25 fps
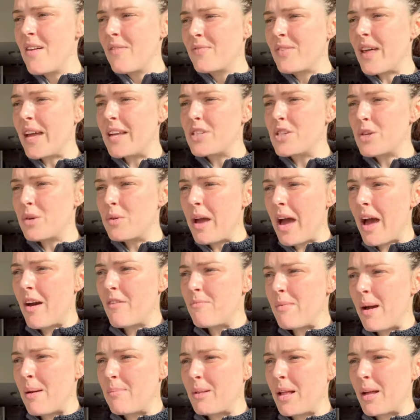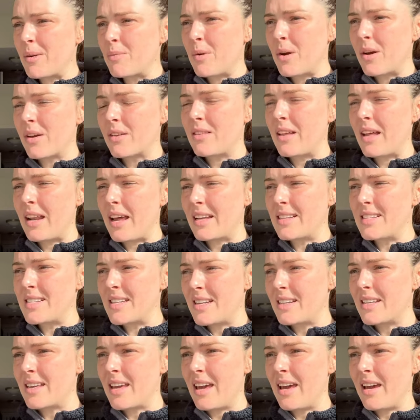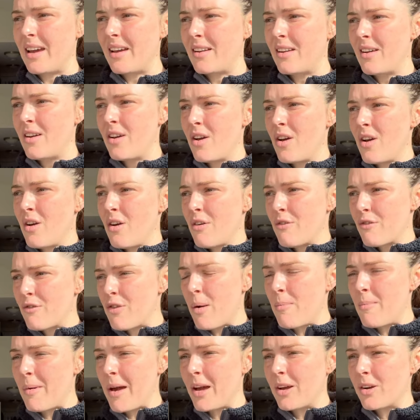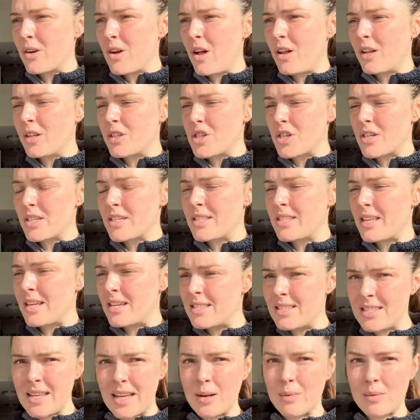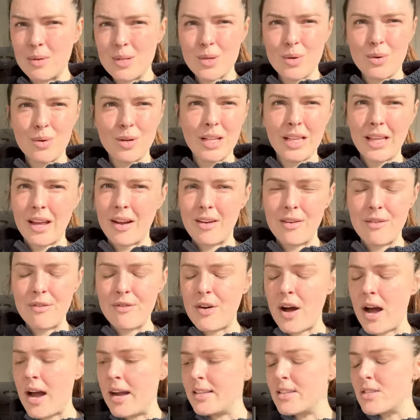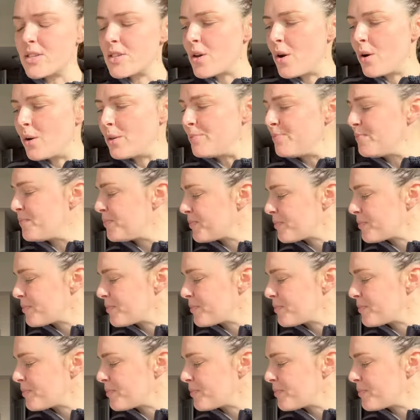They do have my blood work that I did get from my oncologist that said it was all clear and fine. So